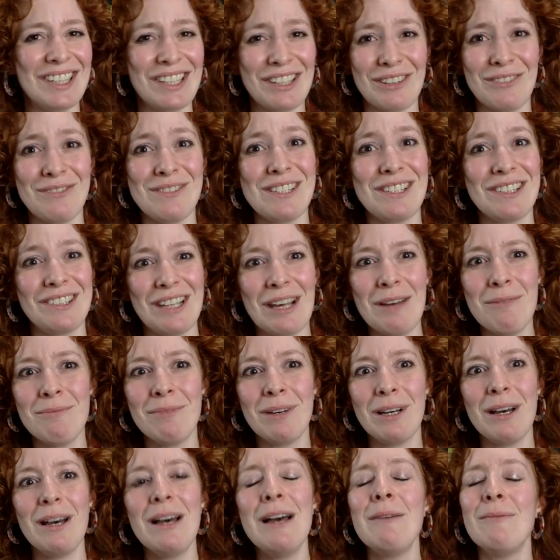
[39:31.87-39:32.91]
of
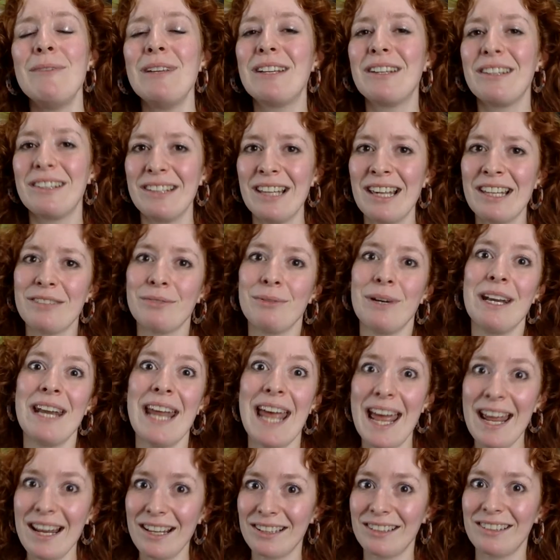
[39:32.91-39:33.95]
December, because that's when
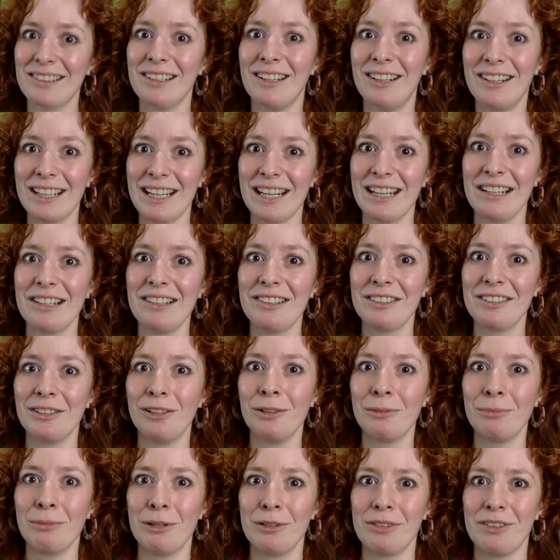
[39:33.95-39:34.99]
eggs start getting
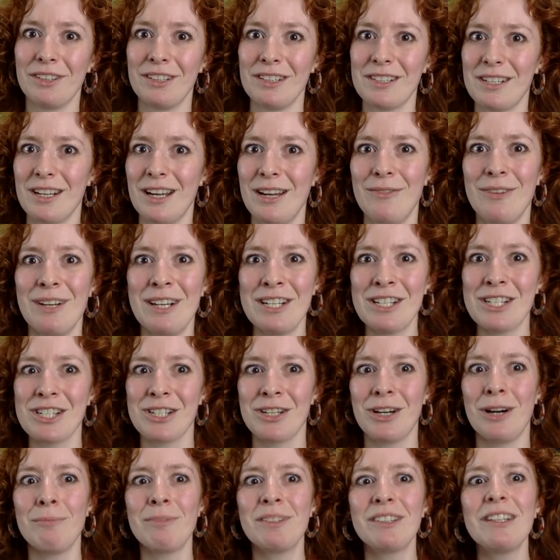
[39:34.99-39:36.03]
sold most of the time in
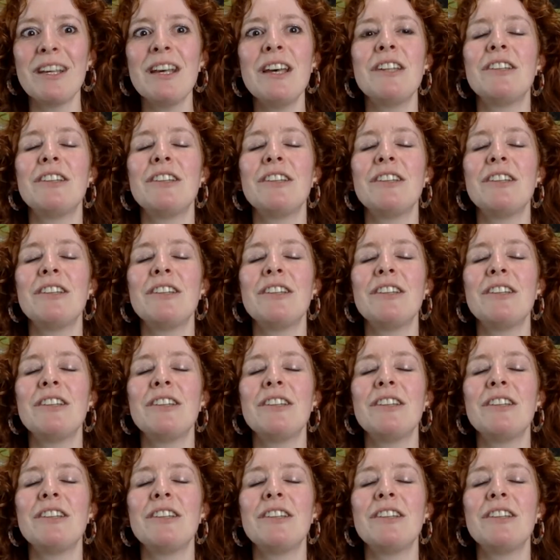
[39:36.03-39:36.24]
shops.